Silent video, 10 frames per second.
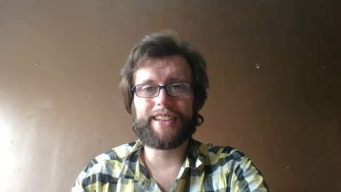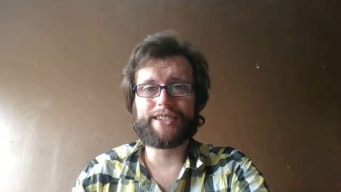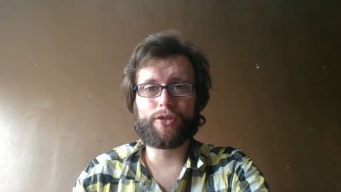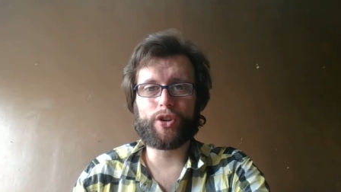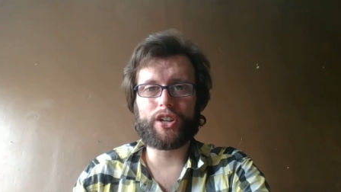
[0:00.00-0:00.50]

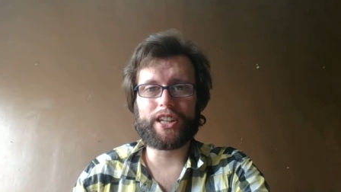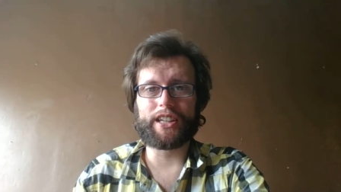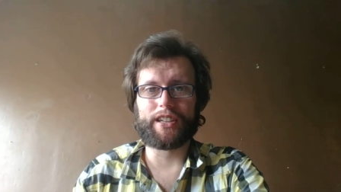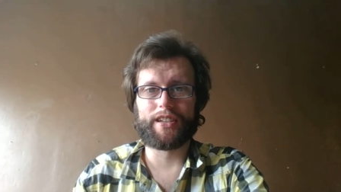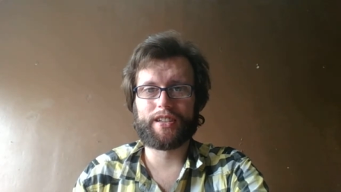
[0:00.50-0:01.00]
That's all I
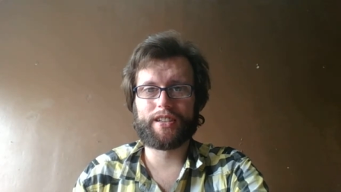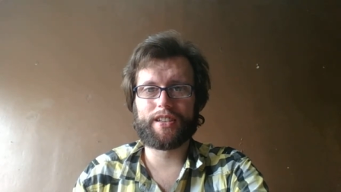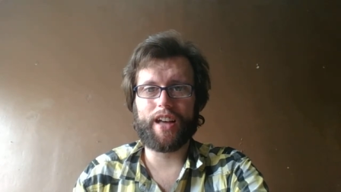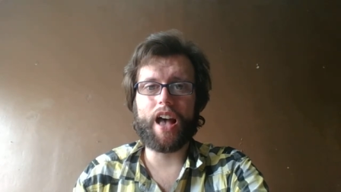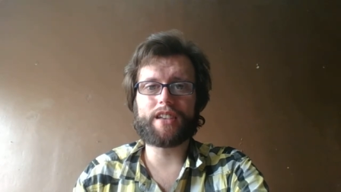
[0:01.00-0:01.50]
need.
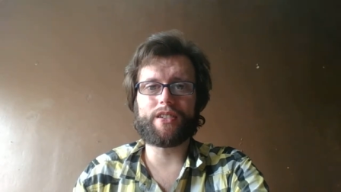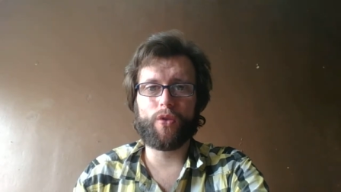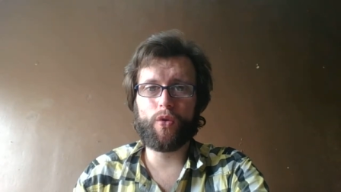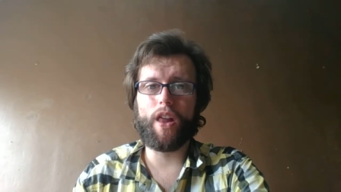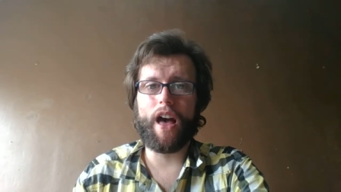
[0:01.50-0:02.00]
That's
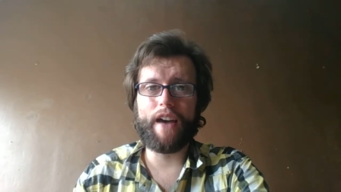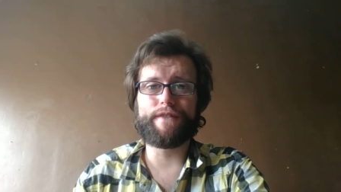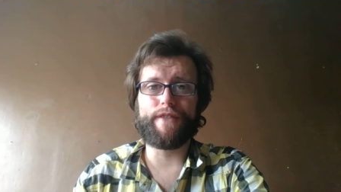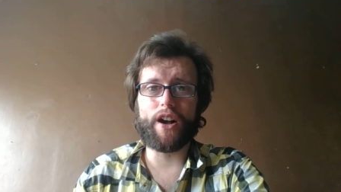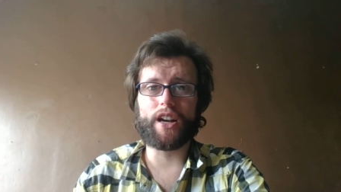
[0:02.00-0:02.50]
all I
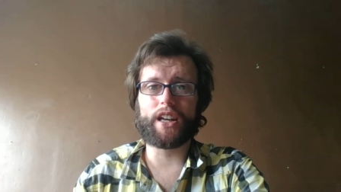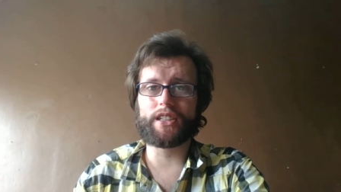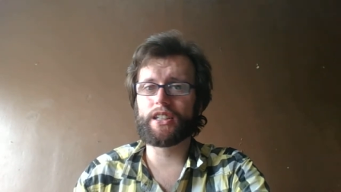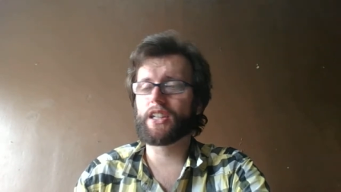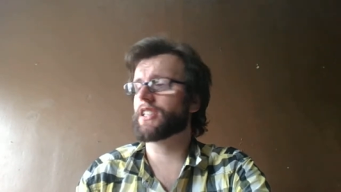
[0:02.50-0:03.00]

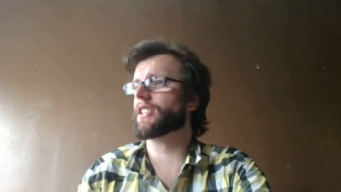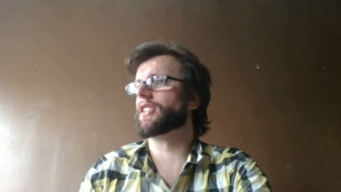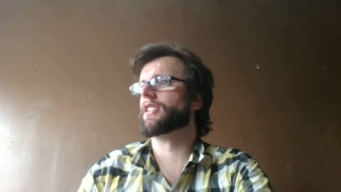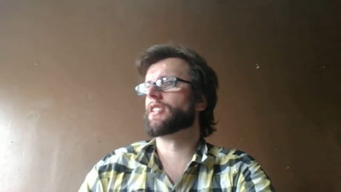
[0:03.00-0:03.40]
fucking need.